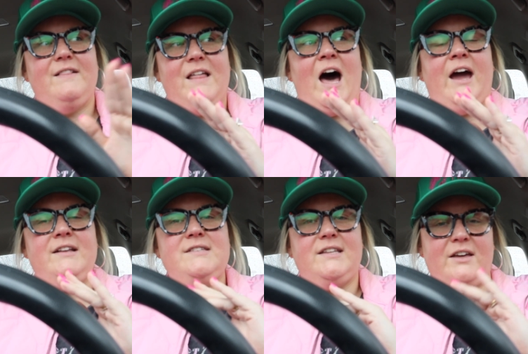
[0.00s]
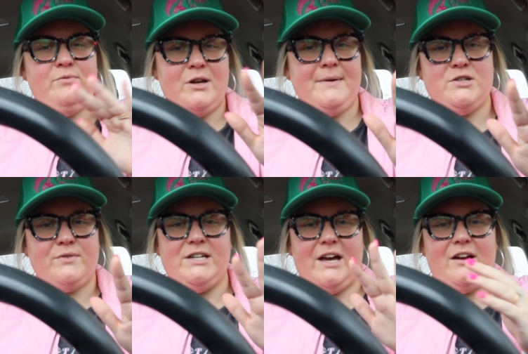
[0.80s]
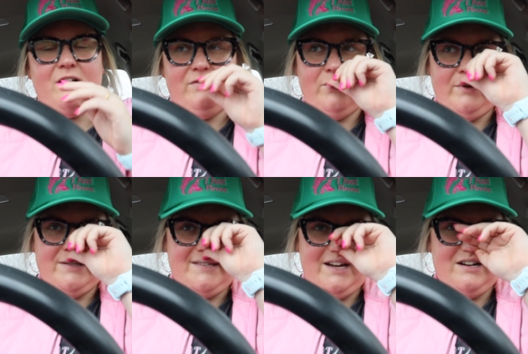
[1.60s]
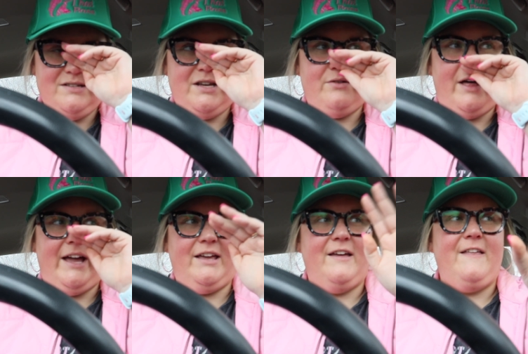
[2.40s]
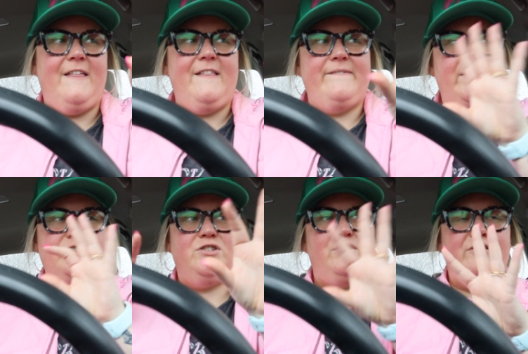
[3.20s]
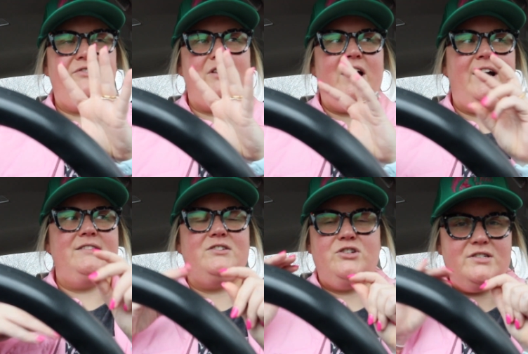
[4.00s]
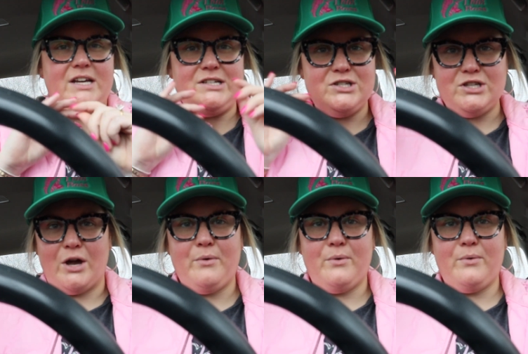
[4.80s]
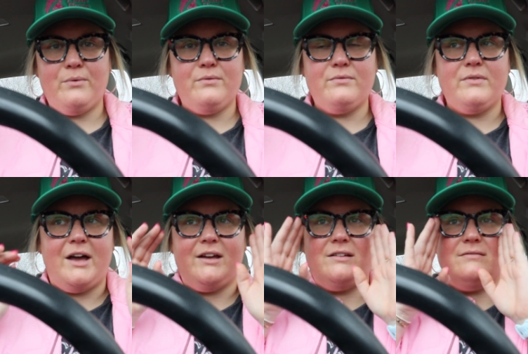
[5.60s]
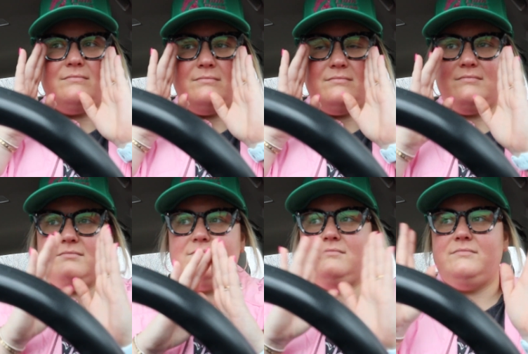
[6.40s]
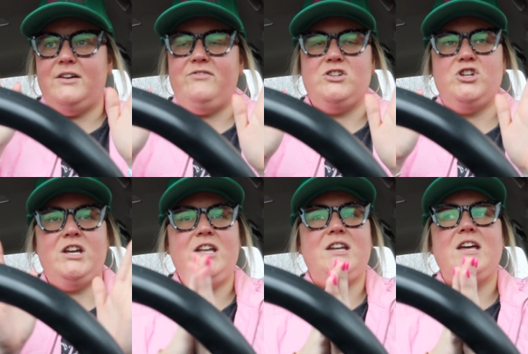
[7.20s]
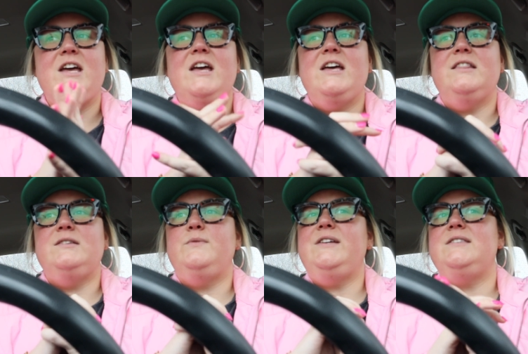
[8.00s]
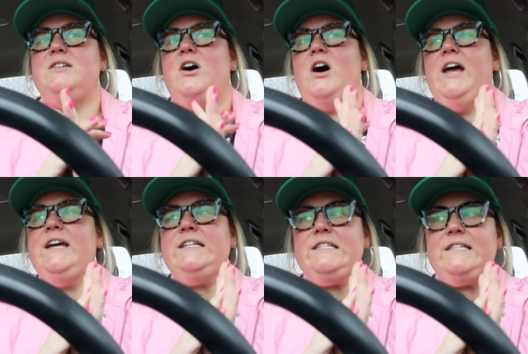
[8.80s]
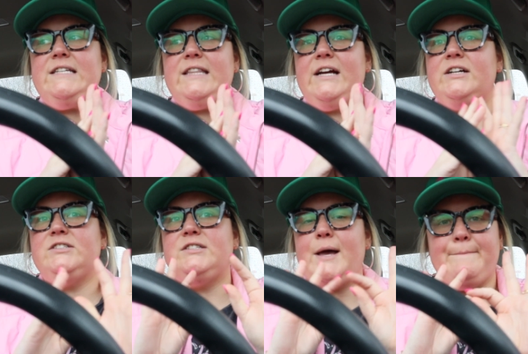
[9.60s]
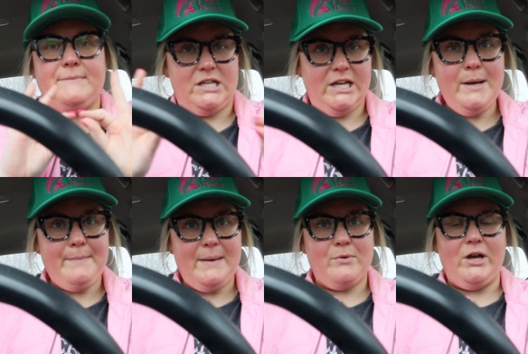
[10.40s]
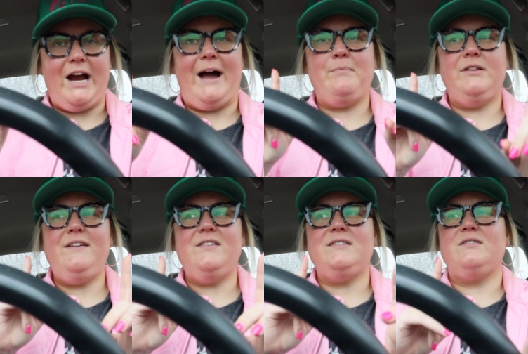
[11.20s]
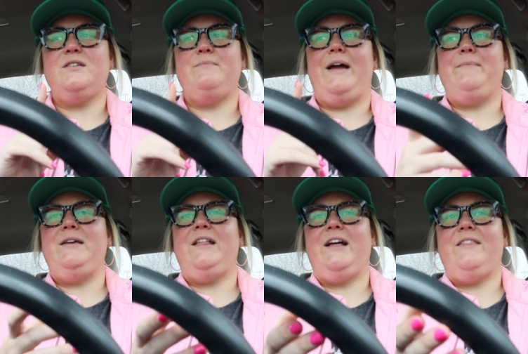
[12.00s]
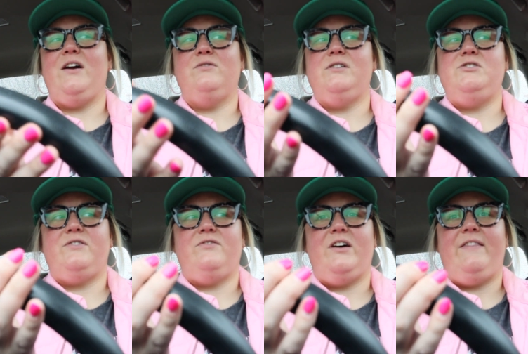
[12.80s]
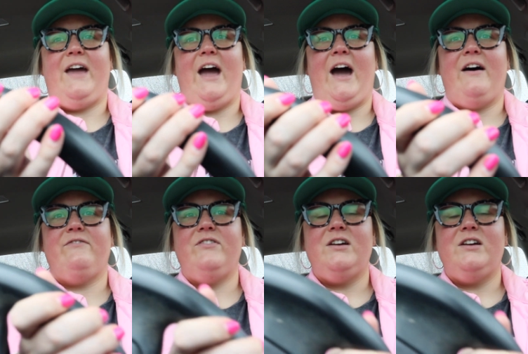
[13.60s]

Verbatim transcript: lines. Like they've pretty much redone all the ones there. So like there's two different lines. It's just like so like efficient. This one is not. There's a million people here. I believe this also may be like the only Chick-fil-A they have.